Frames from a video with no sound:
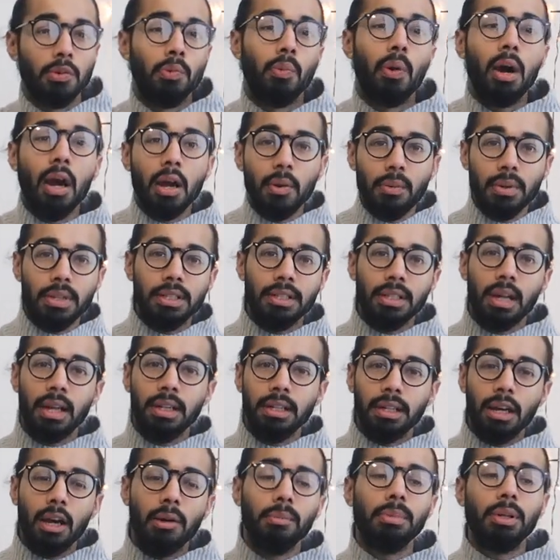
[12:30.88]
why are we
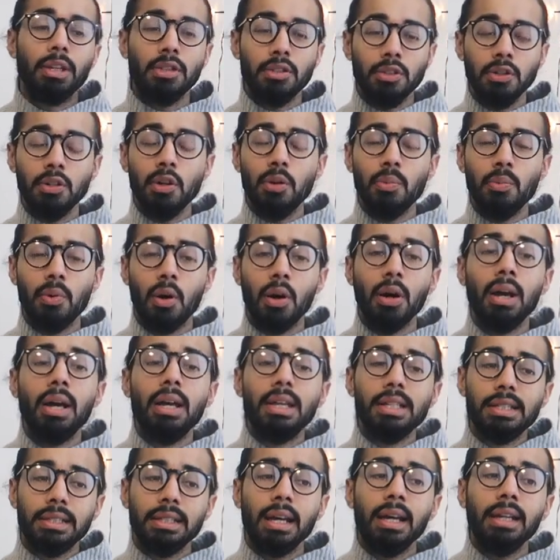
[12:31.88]
standing out? Because you know
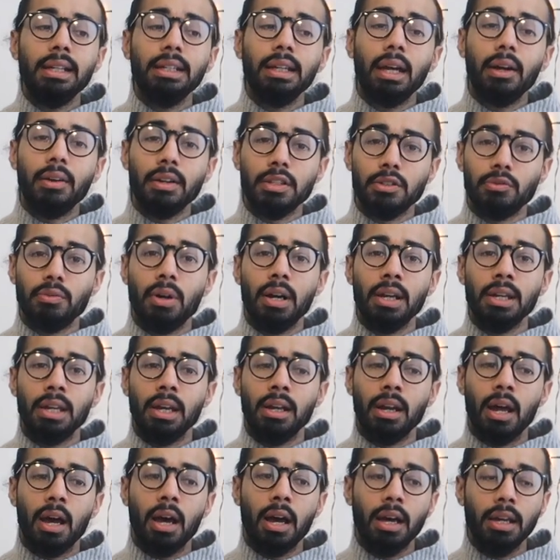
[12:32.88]
what, standing out is
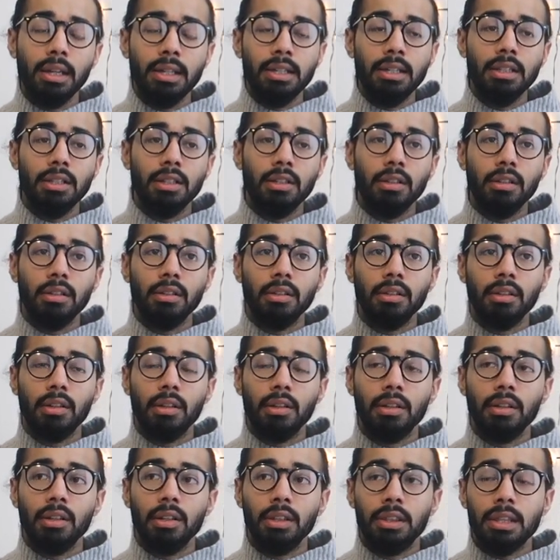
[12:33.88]
right, and I
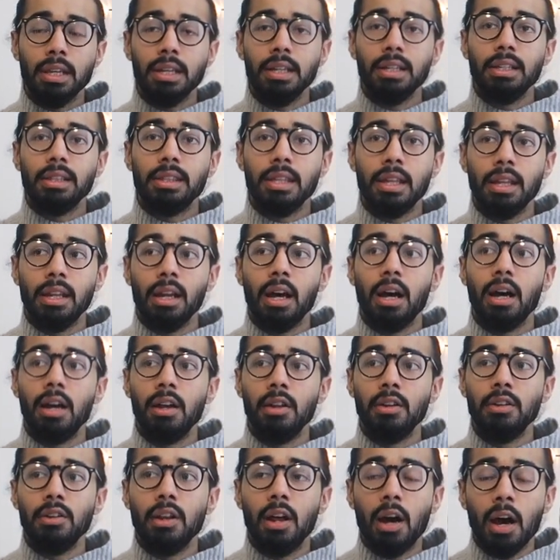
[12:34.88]
think that
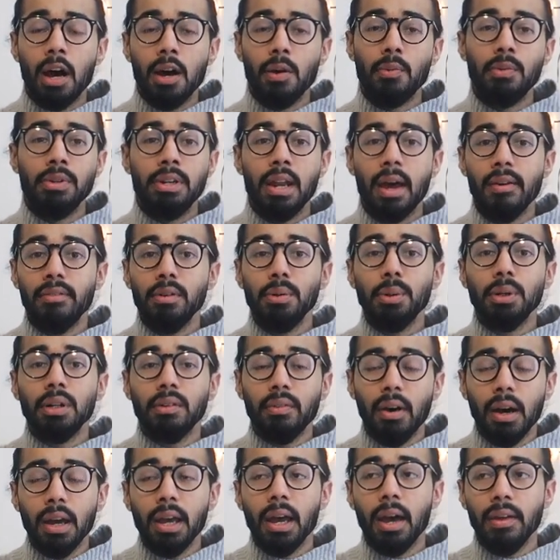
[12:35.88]
never
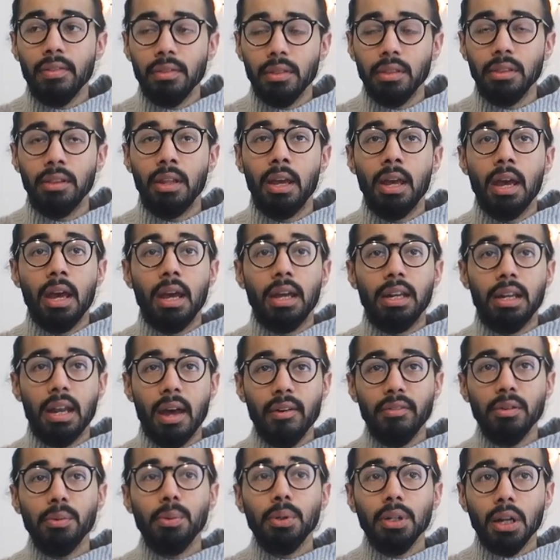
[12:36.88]
would
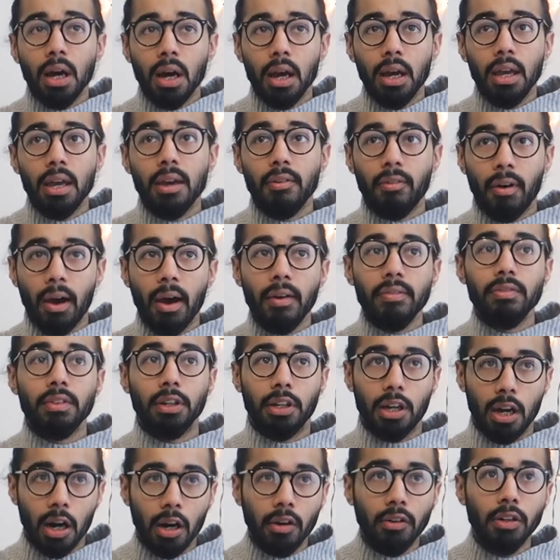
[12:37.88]
I have had
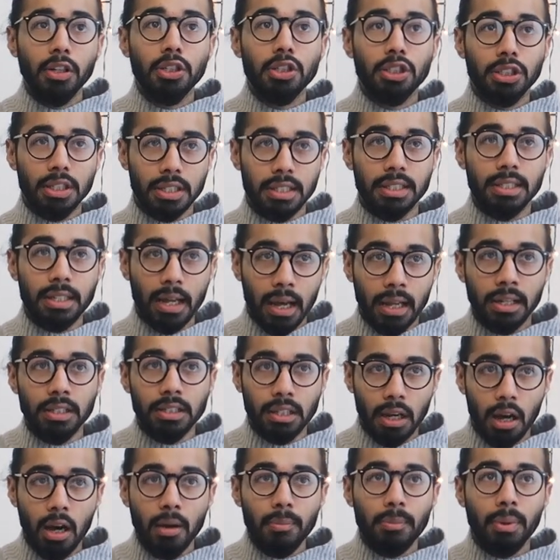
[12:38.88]
the courage to
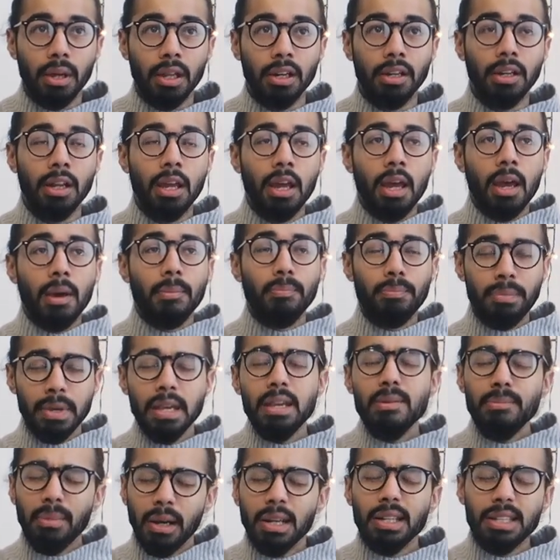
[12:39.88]
stand up and
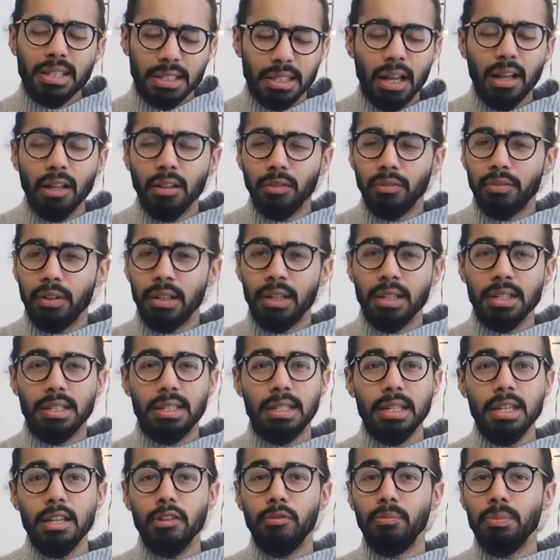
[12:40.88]
be myself in a
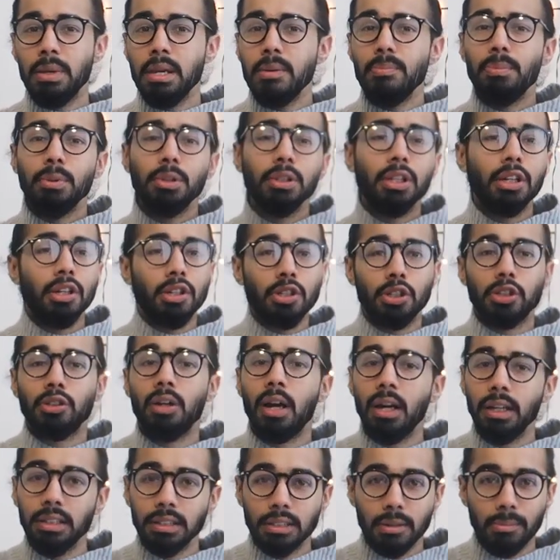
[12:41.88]
sea of people that are
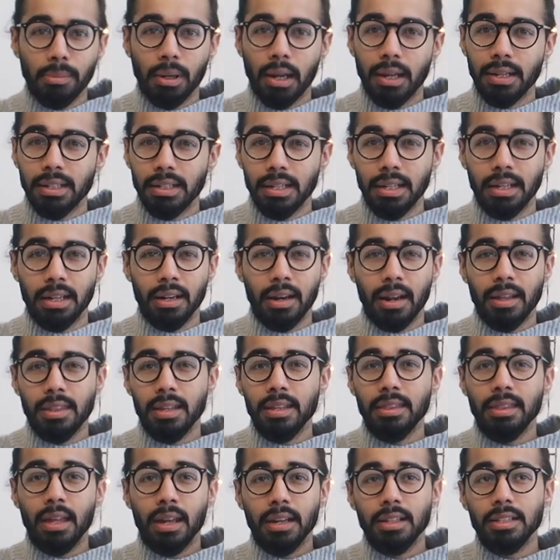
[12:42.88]
trying to blend in. And I
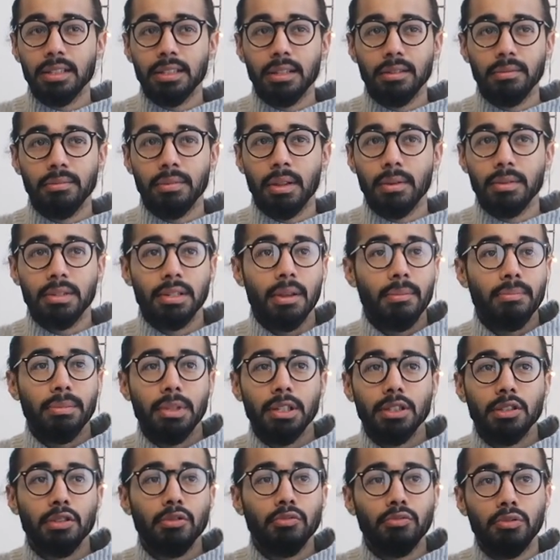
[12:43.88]
think that is
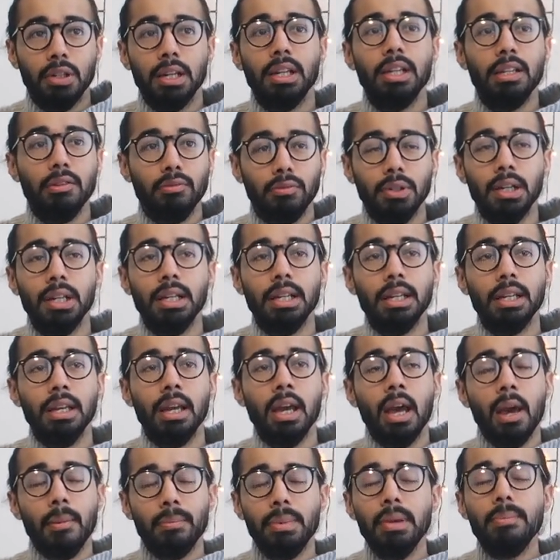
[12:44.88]
something to really,
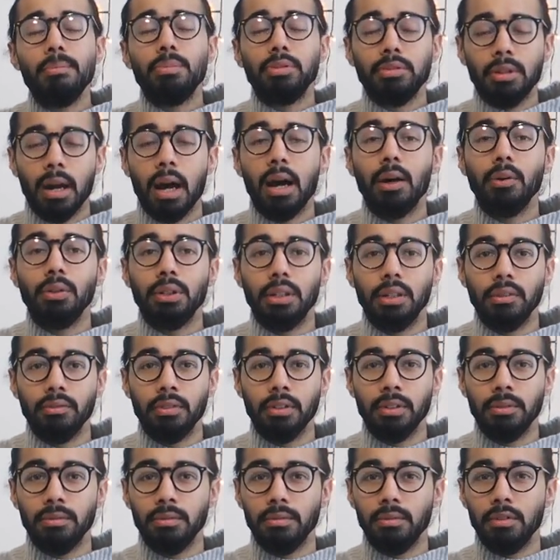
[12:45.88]
really be proud
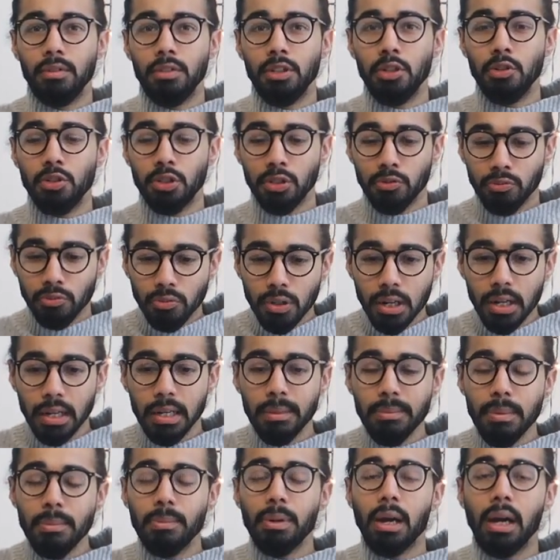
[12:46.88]
of. And you should
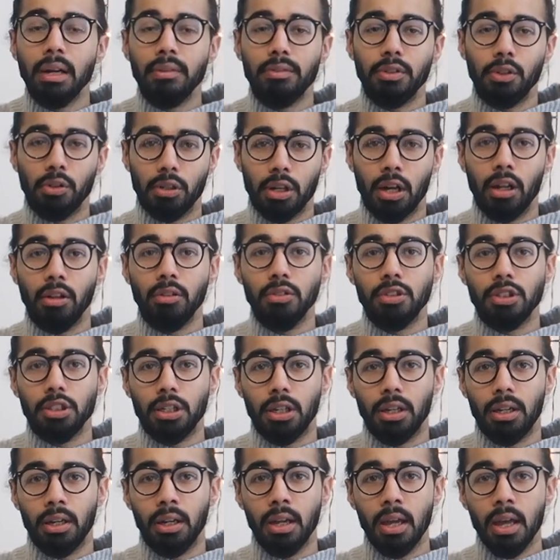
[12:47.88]
really be proud of your
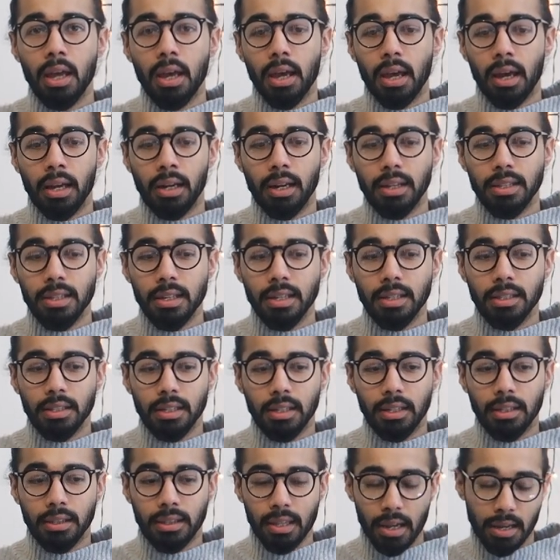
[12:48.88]
culture. And I
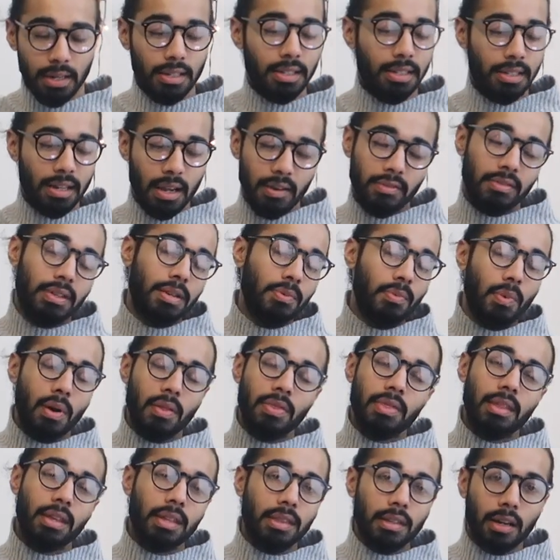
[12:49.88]
think that that is definitely
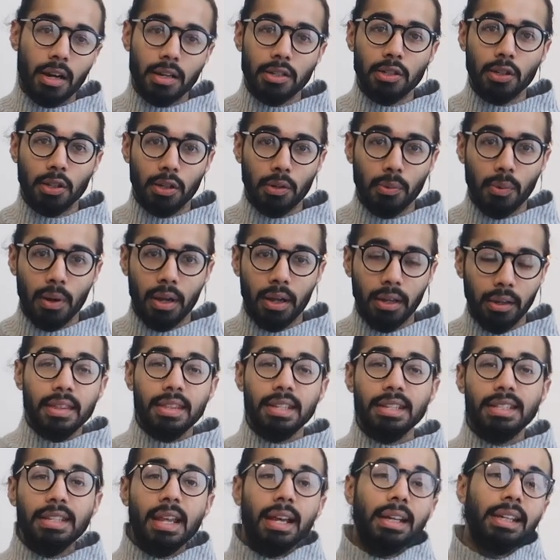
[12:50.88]
one thing that I took away.
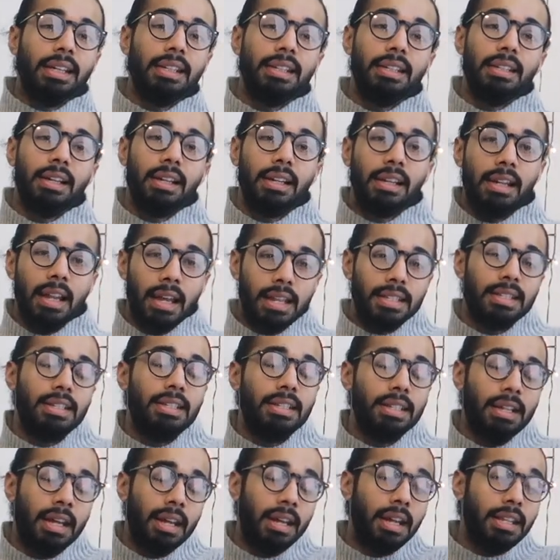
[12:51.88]
The second
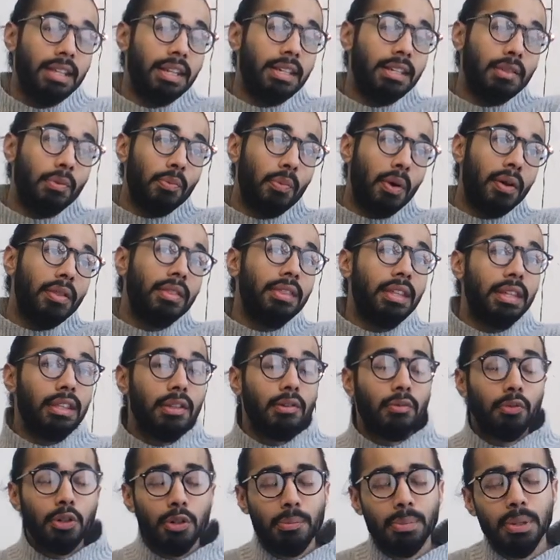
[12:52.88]
lesson, and I think the one
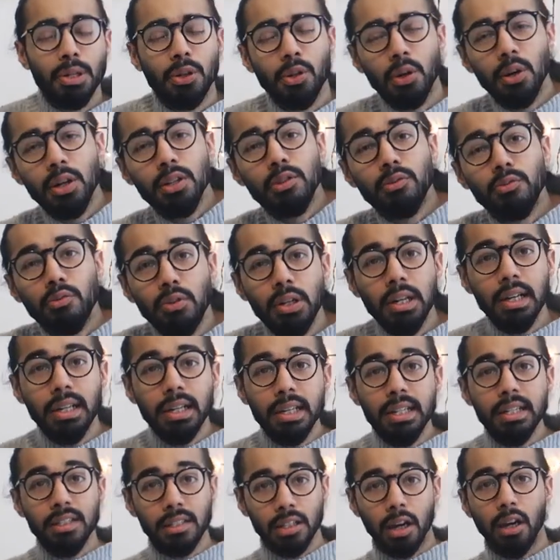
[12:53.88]
thing that Rupi Kaur has
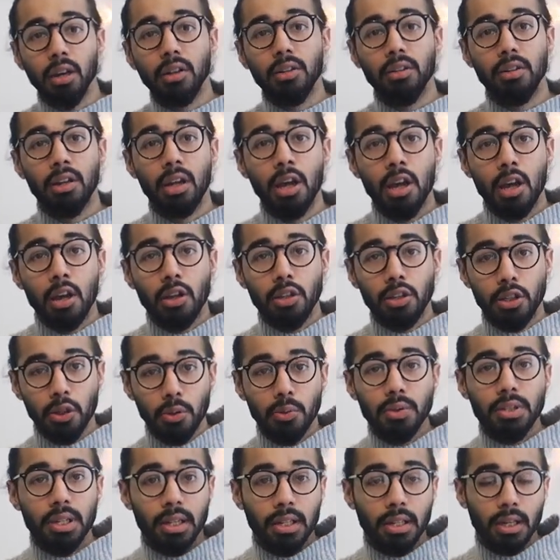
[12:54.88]
really done
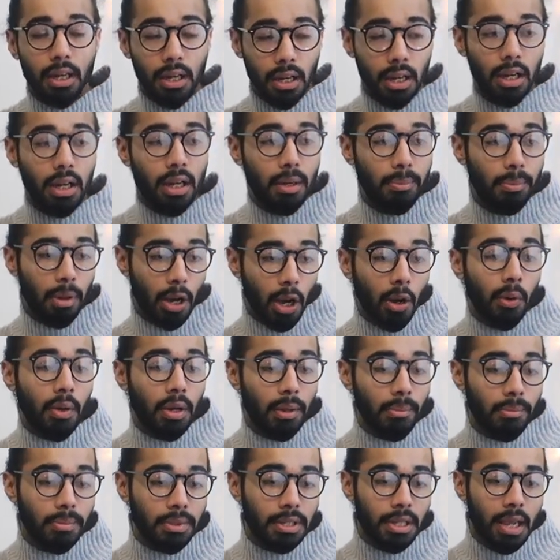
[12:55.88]
using her
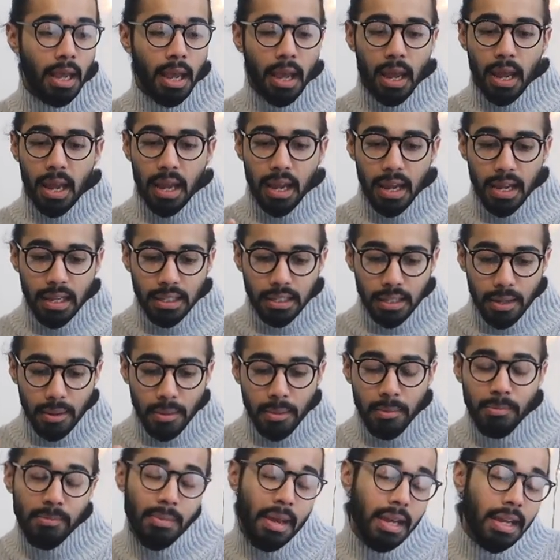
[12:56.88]
poems, is
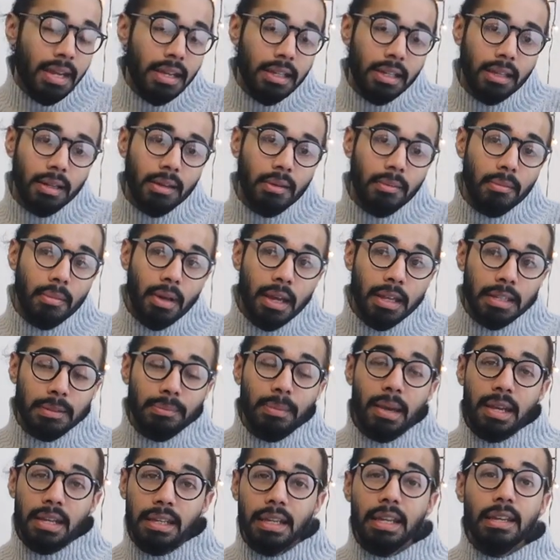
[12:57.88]

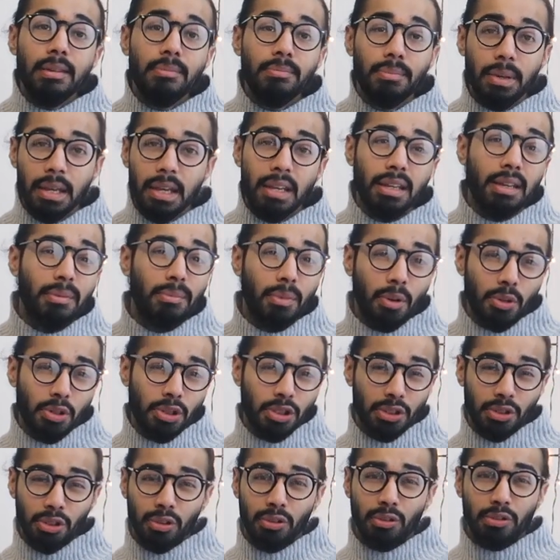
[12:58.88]
making being
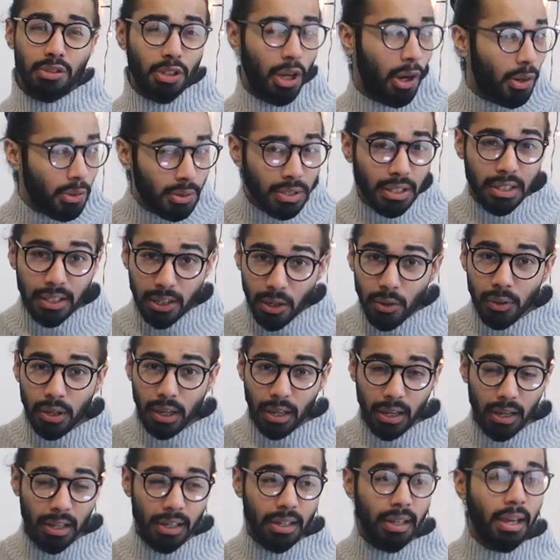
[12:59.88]
emotional totally
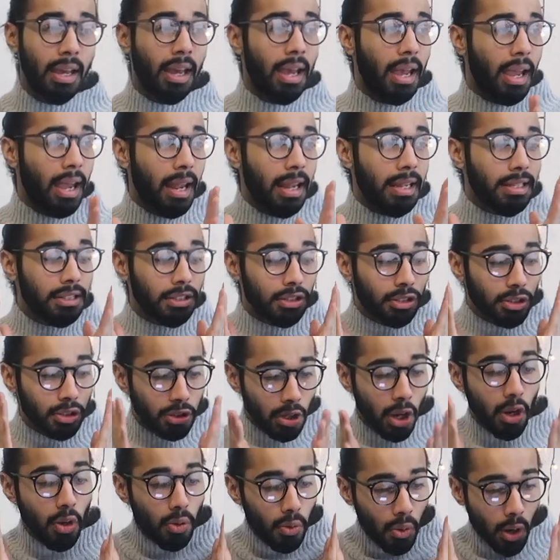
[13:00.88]
okay. It's
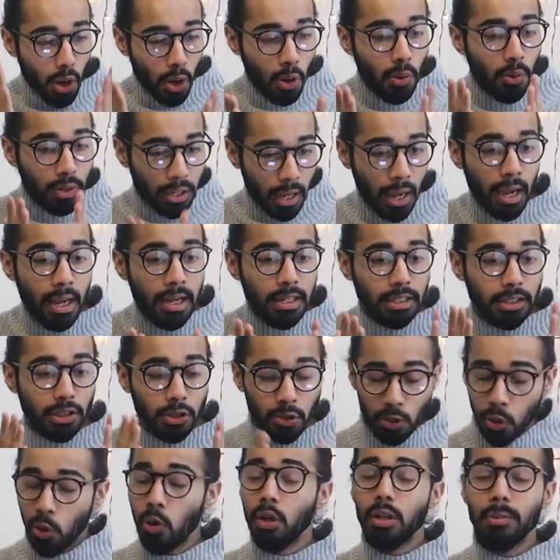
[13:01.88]
so okay
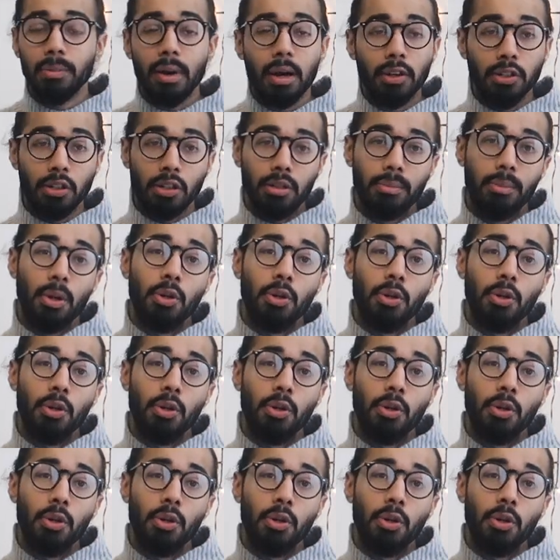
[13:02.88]
to talk about